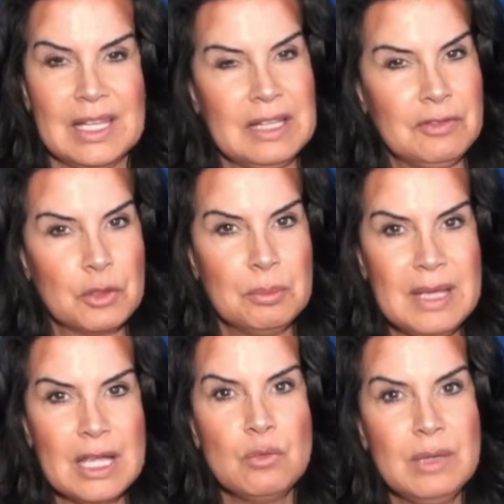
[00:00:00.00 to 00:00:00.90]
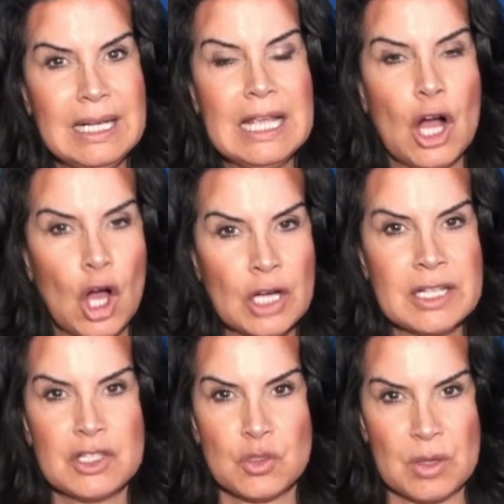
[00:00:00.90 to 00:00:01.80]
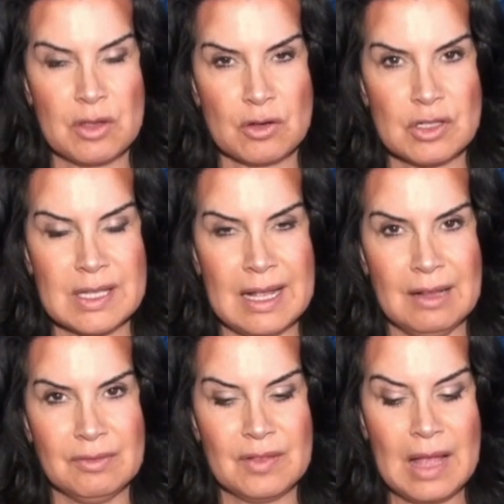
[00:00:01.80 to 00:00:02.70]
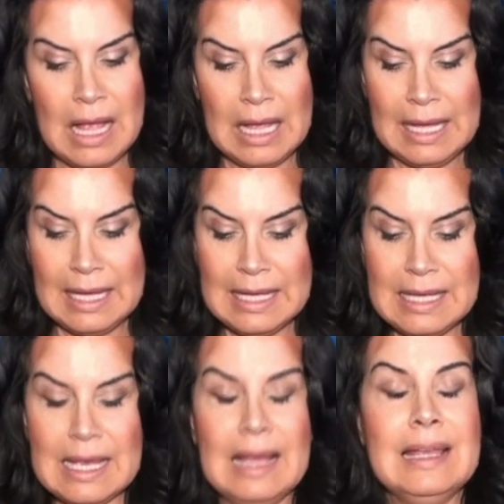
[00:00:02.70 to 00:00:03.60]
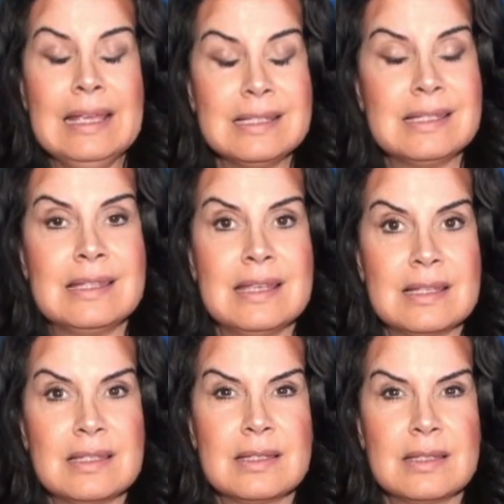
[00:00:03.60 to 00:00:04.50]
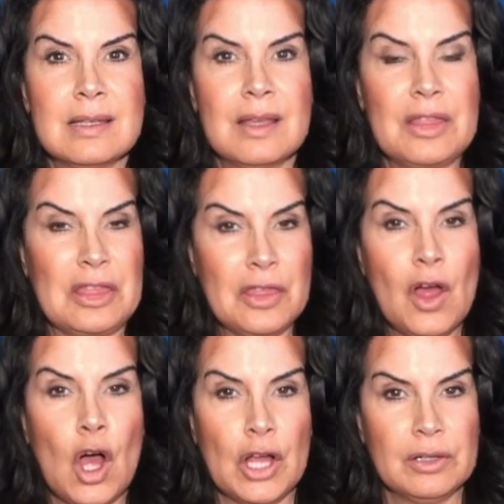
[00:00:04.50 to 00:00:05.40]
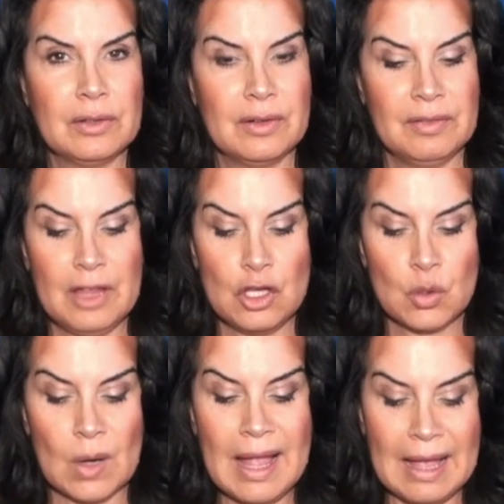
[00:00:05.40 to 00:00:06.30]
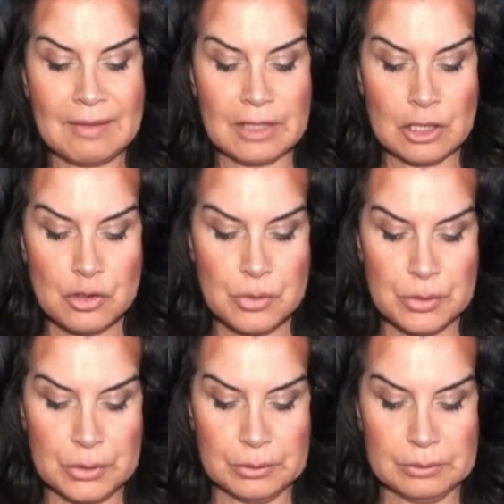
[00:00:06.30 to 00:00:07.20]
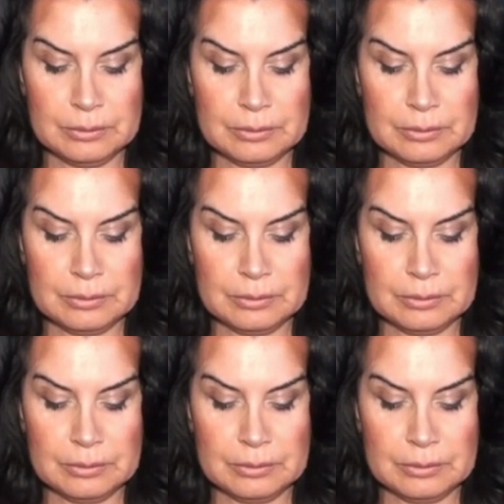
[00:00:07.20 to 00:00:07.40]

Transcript: If you're being really honest with yourself, is this thought that you're having true?